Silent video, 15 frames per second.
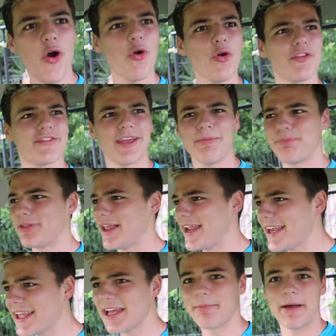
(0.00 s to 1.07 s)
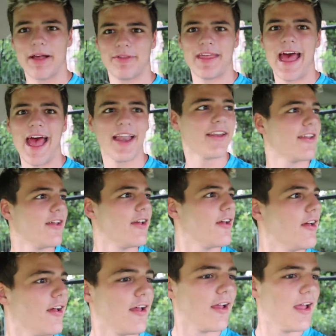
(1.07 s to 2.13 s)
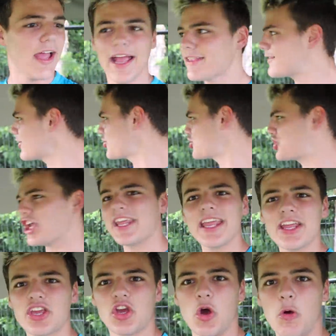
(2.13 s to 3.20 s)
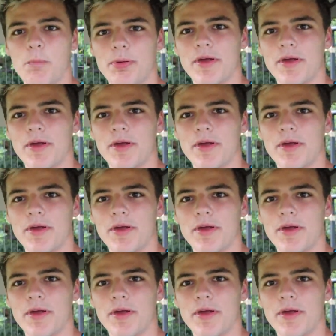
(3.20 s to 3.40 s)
Who's complaining about that? It's a chicken coop.